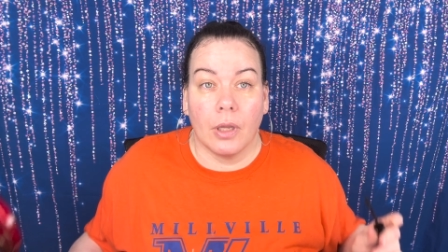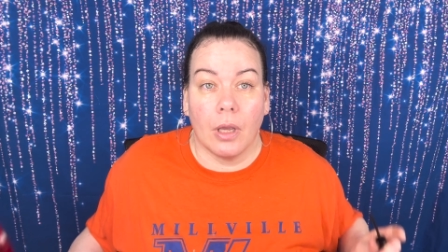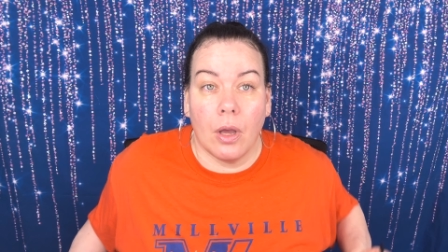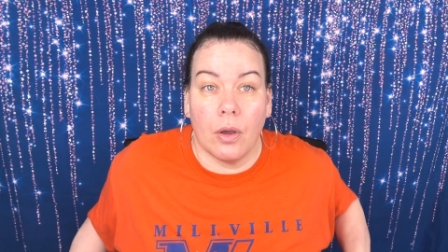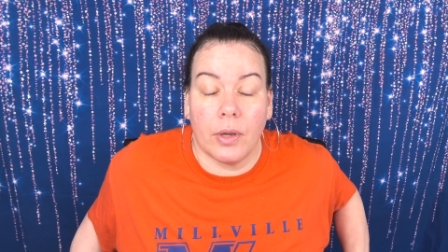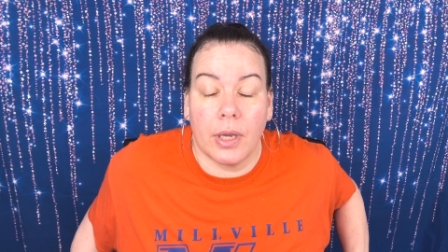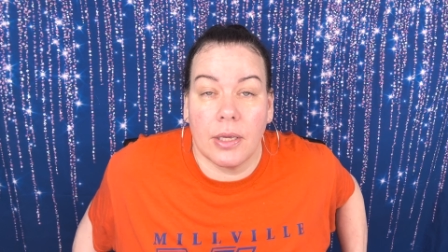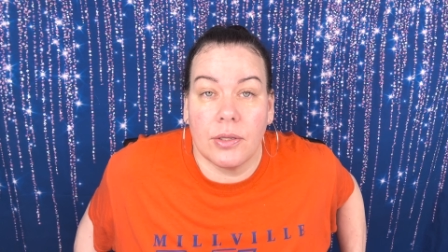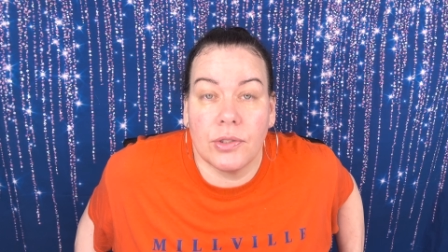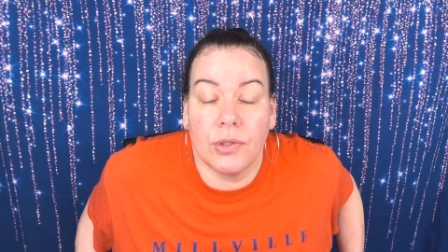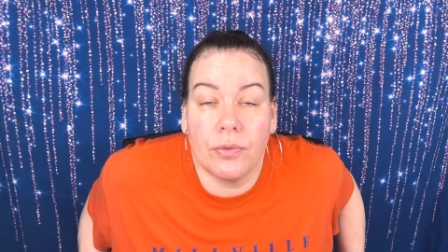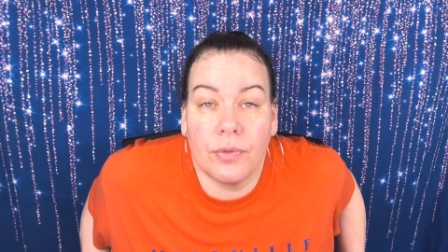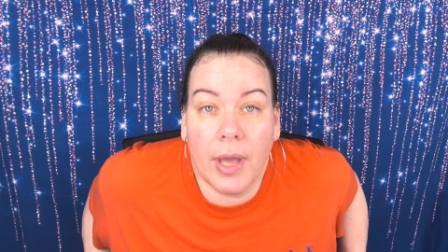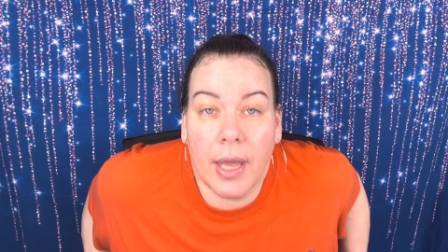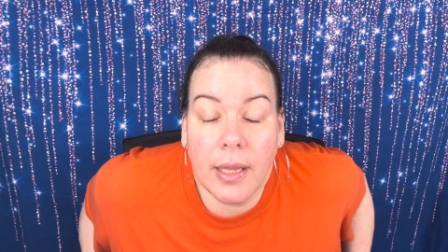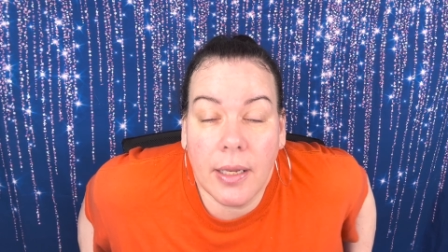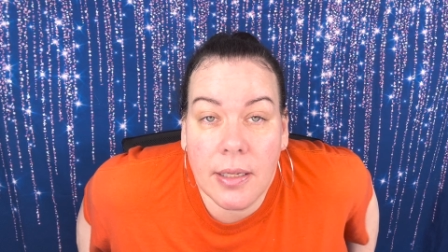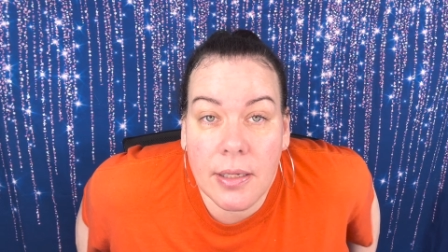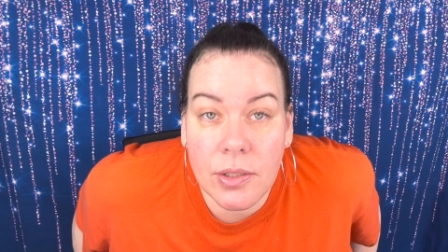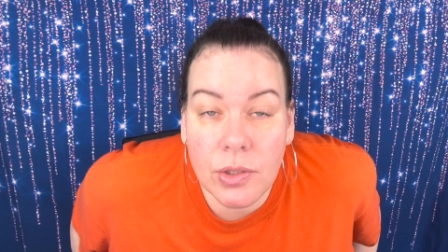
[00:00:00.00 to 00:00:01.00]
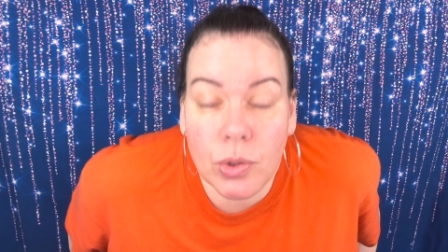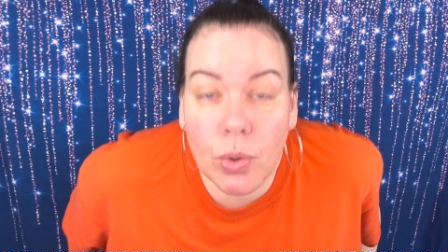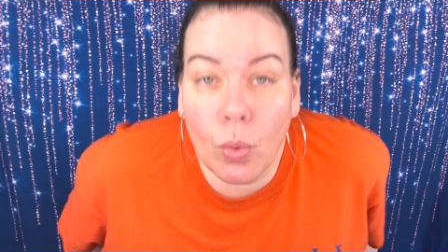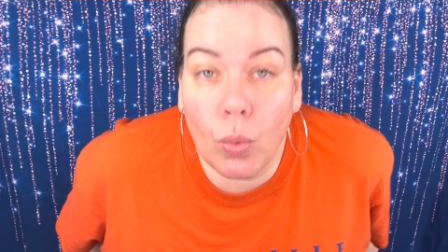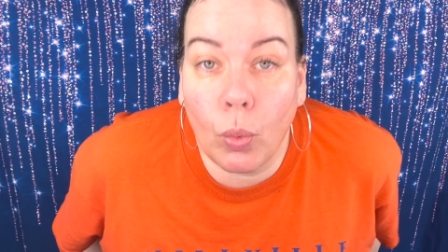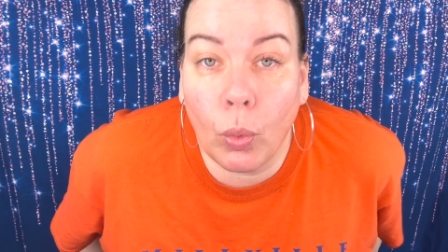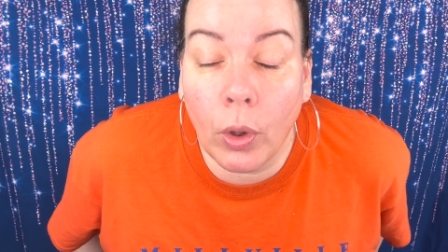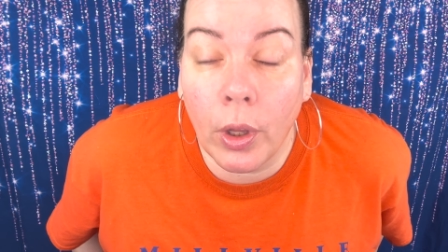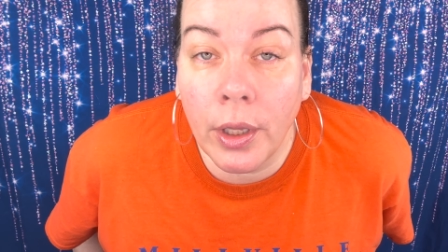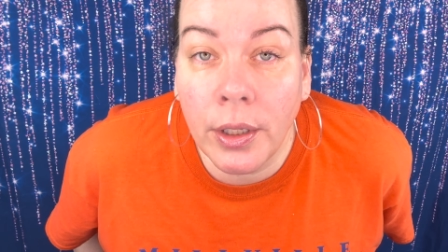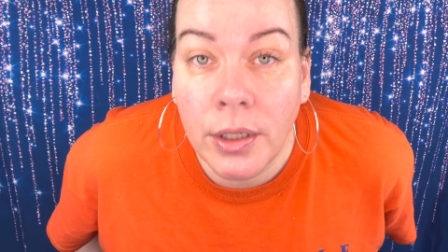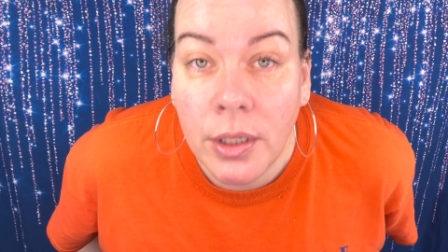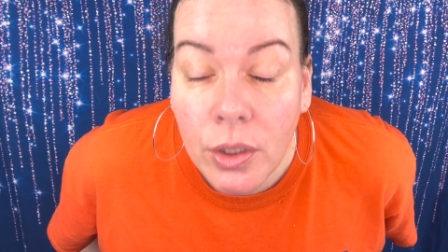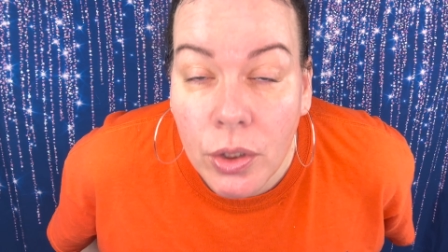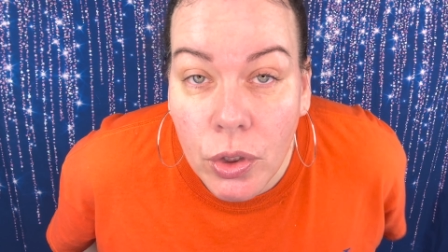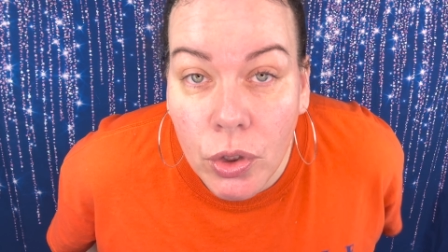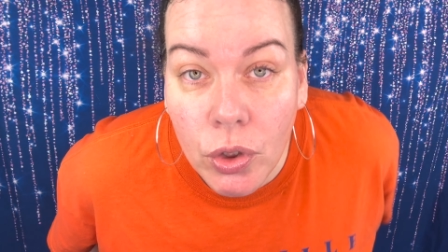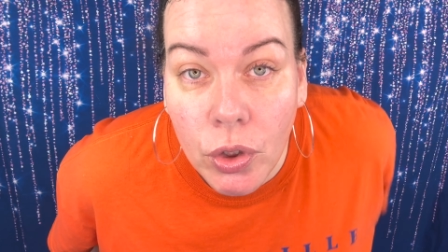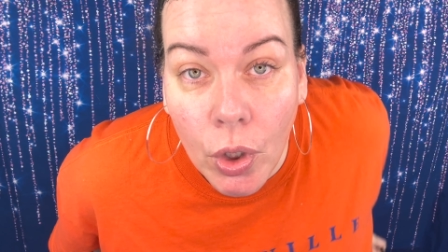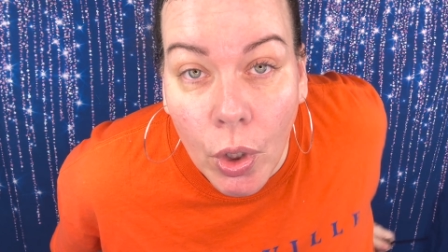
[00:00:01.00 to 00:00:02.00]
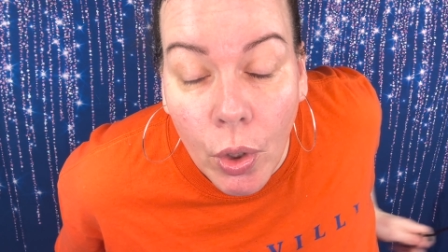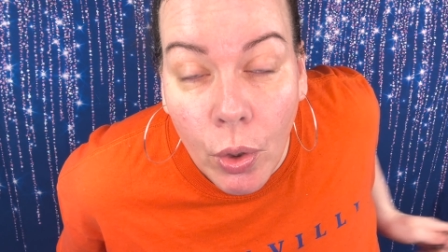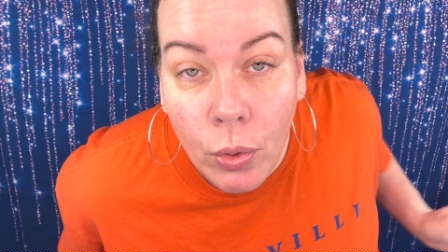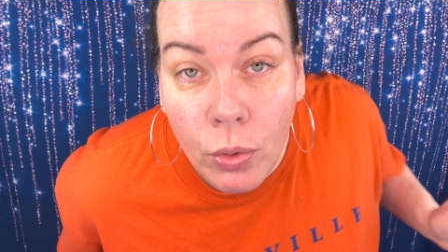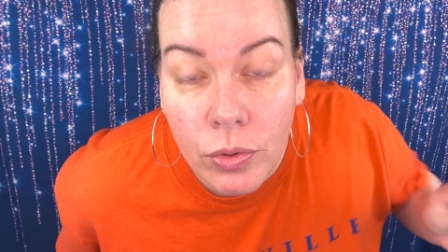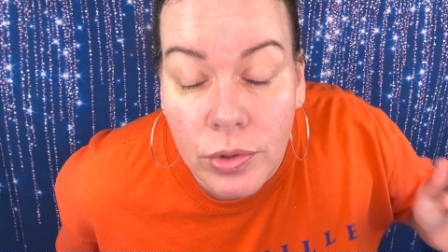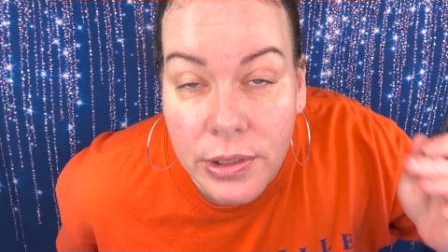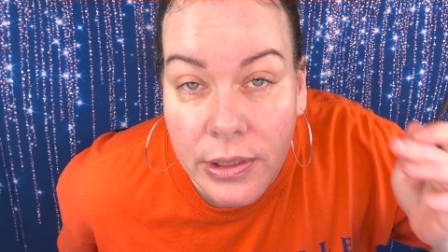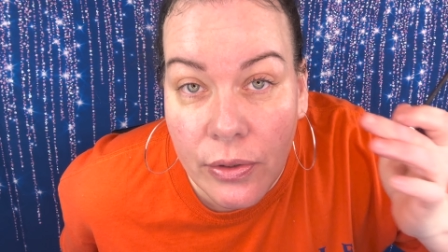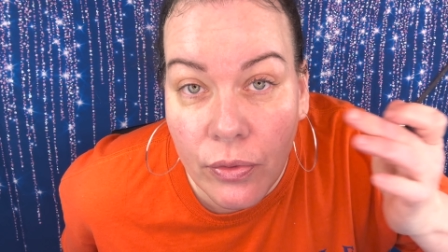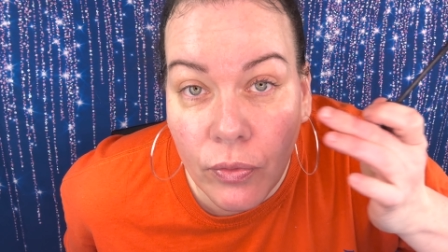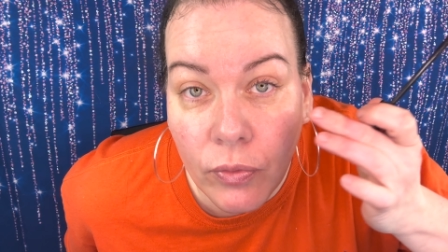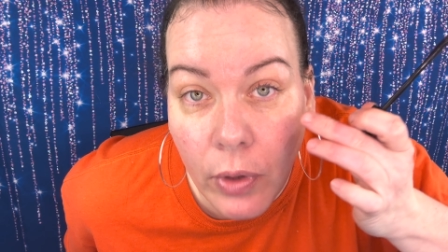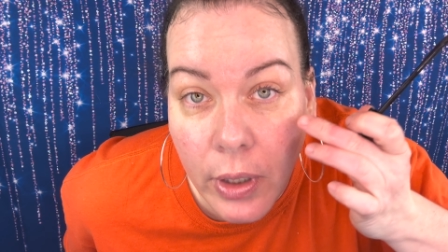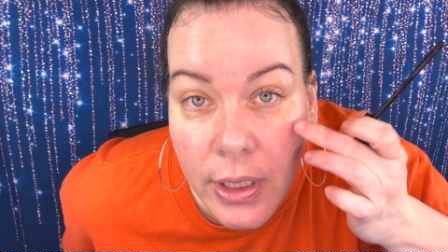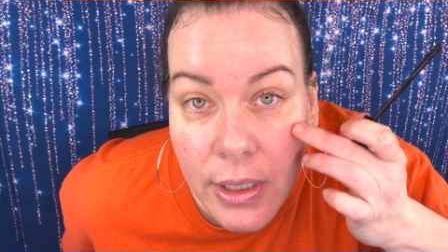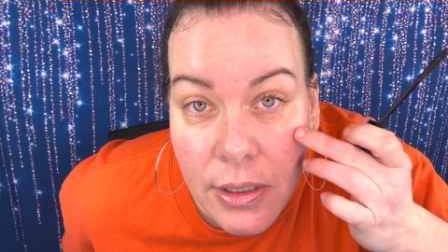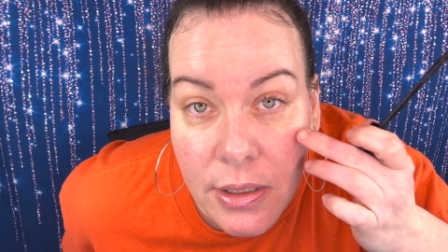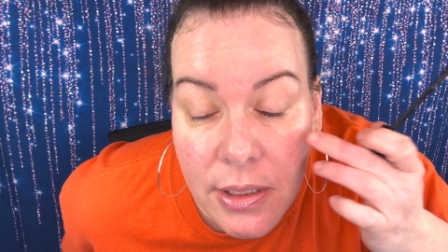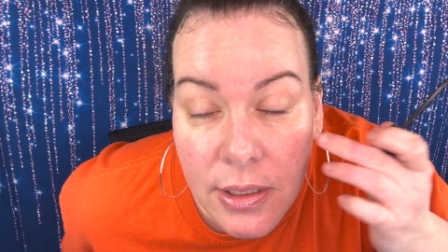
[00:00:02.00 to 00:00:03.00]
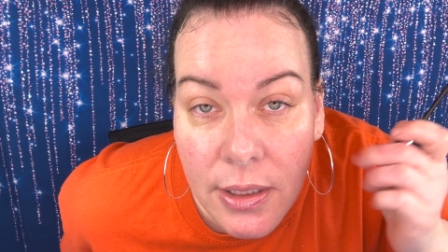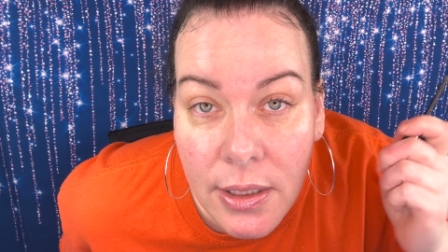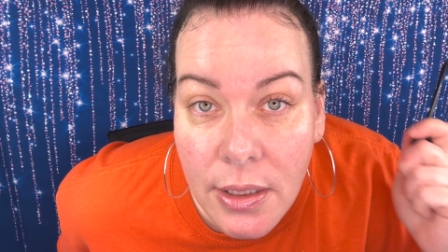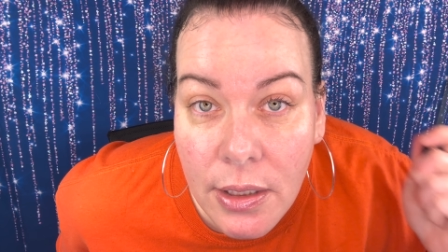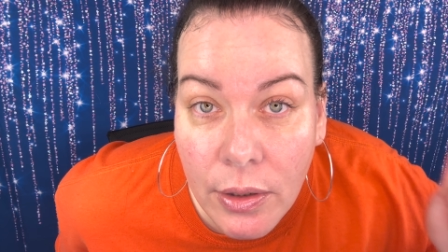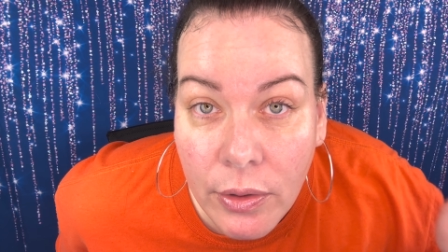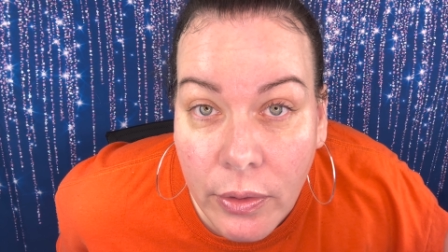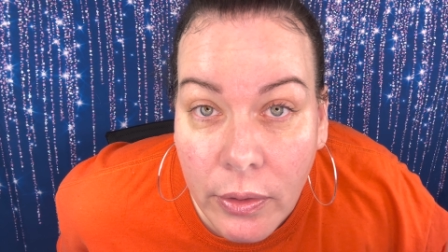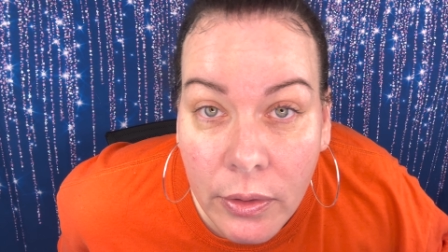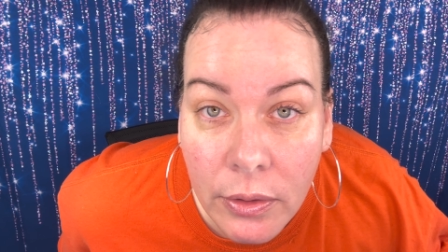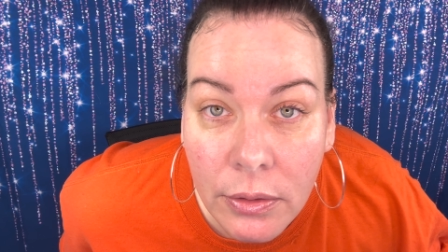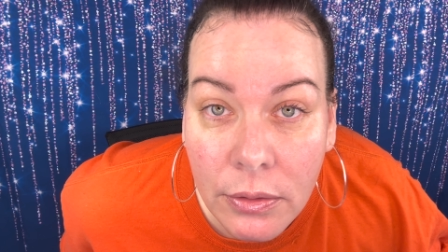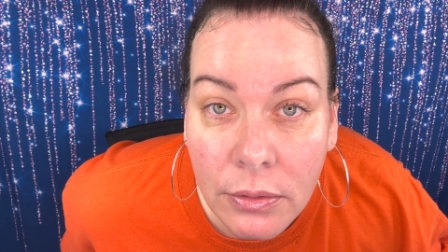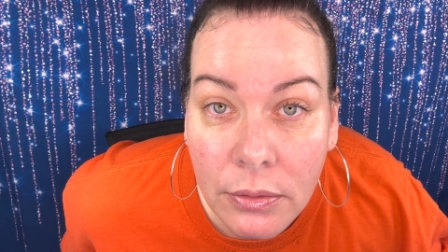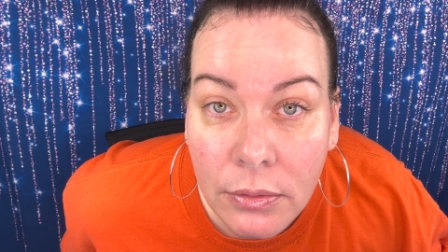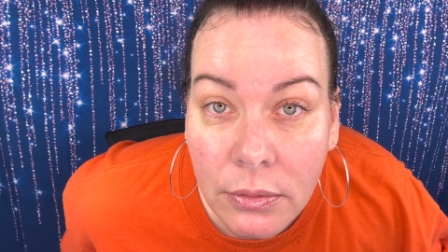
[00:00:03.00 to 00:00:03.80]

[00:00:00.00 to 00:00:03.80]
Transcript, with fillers: Okay, so that is one coat right here.